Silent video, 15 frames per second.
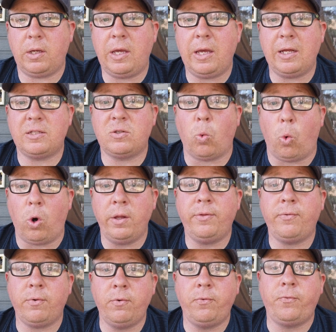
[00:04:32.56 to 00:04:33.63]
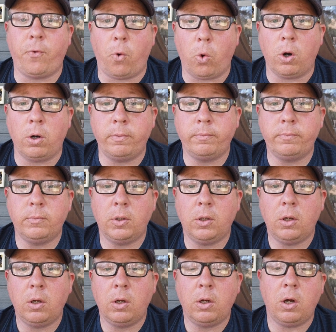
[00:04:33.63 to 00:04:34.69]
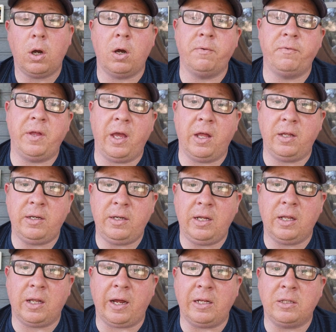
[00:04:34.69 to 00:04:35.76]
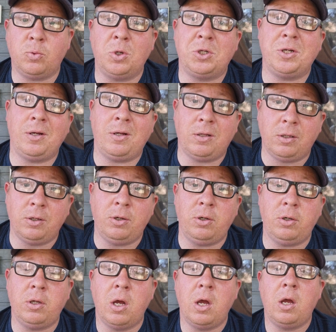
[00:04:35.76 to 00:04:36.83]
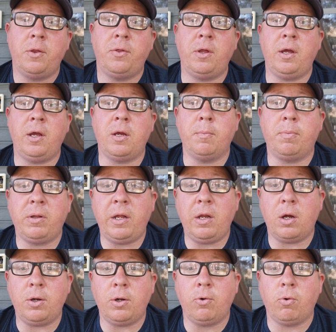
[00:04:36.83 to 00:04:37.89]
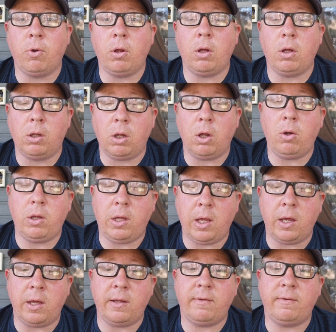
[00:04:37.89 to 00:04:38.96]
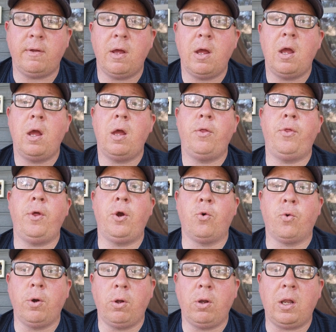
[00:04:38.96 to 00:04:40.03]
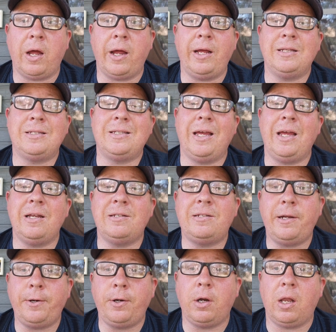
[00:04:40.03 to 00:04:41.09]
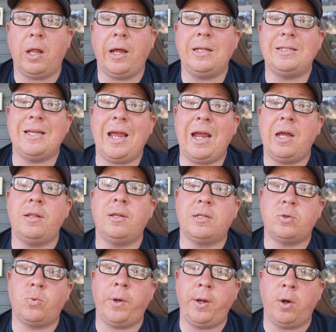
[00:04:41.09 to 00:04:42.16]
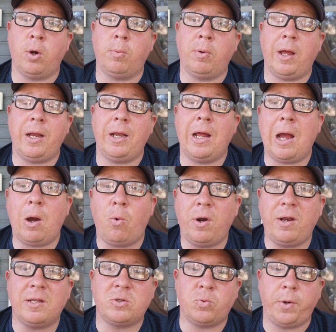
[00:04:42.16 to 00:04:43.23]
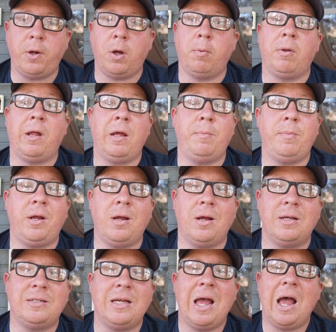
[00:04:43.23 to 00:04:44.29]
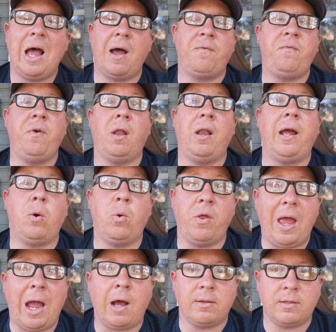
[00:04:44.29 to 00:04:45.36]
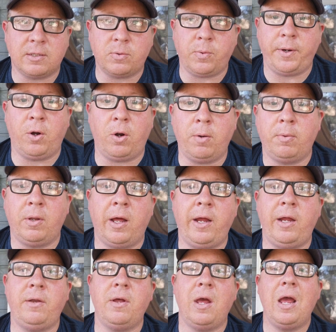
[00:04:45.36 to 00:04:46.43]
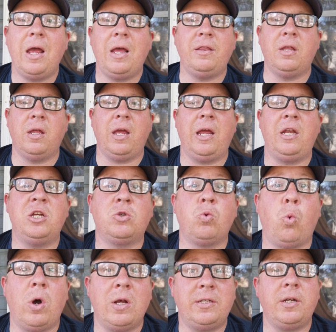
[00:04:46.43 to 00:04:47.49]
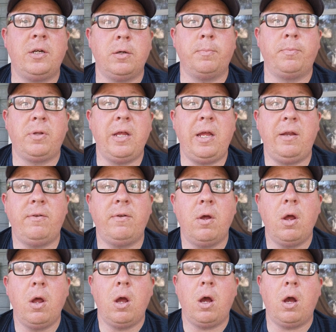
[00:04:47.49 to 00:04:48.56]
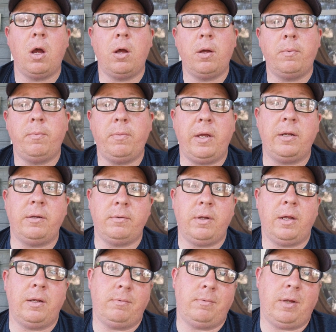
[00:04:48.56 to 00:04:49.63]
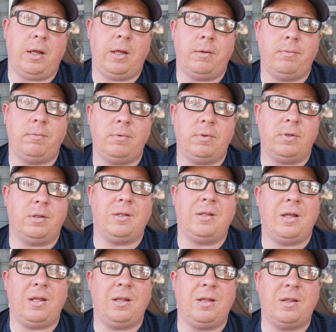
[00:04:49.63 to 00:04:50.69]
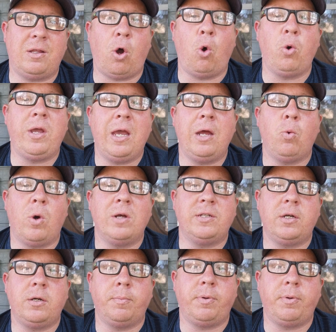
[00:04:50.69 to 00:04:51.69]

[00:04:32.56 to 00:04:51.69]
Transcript: kits 1 through 4 of the LED lights, which include the complete underglow kit, the grill lights, the interior lights, and the swing arm light. Now, I wanted the swing arm light because I felt like without the swing arm light, it just wasn't complete. And the whole kit wasn't